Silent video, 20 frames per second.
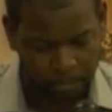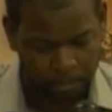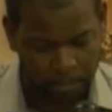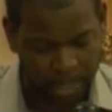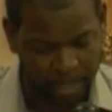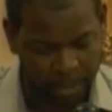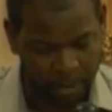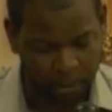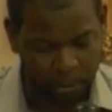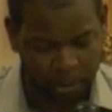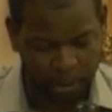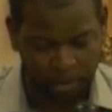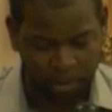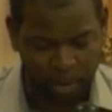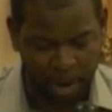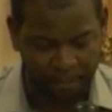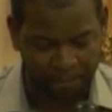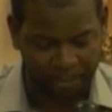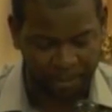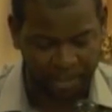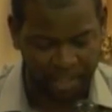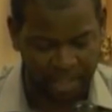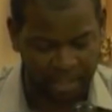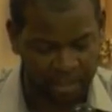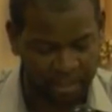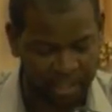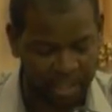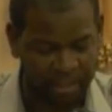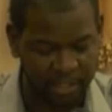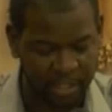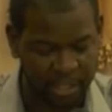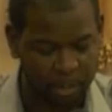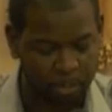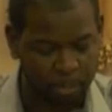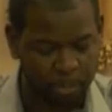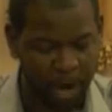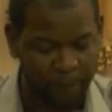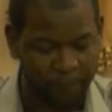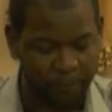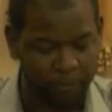And look what the prophet says. He said, then the
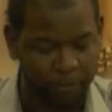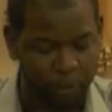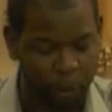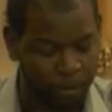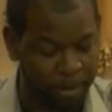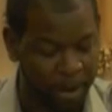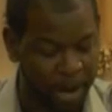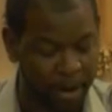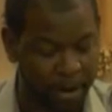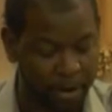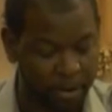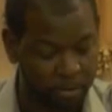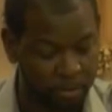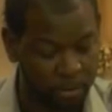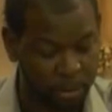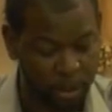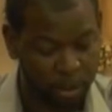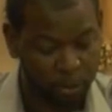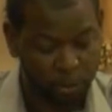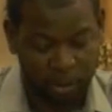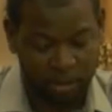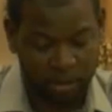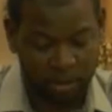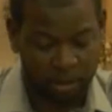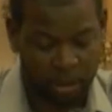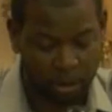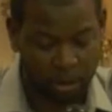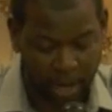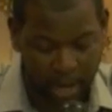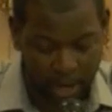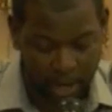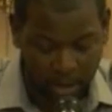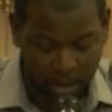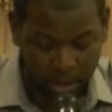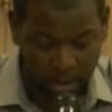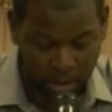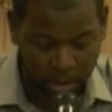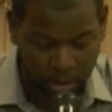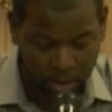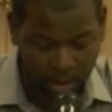prophet forbear. In other words, he said, okay.
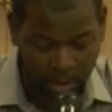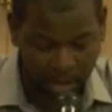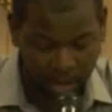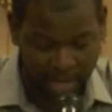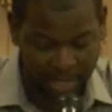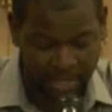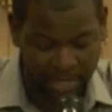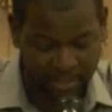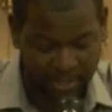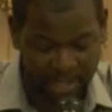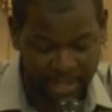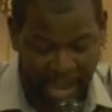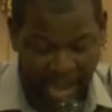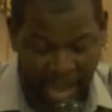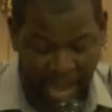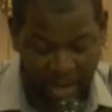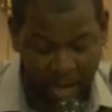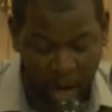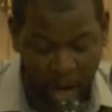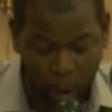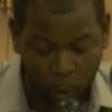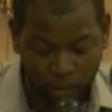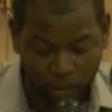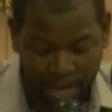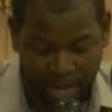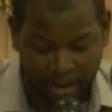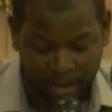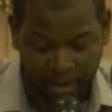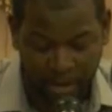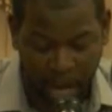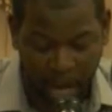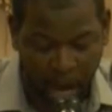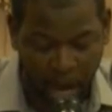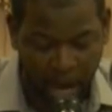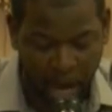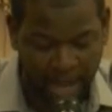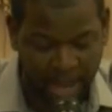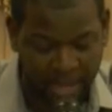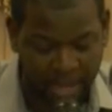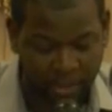And he said, I know that
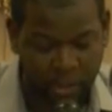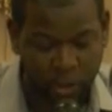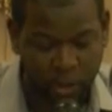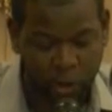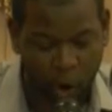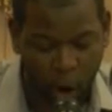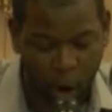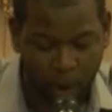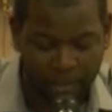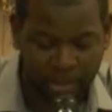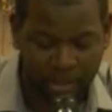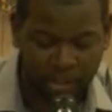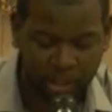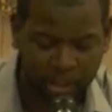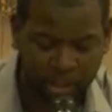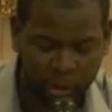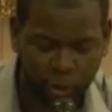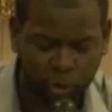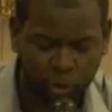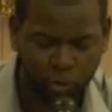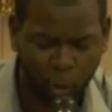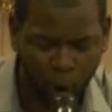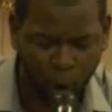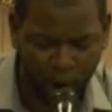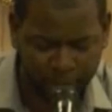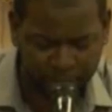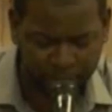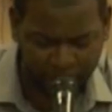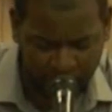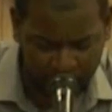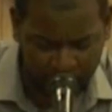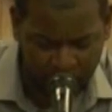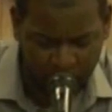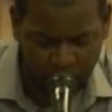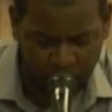God hath determined to destroy thee,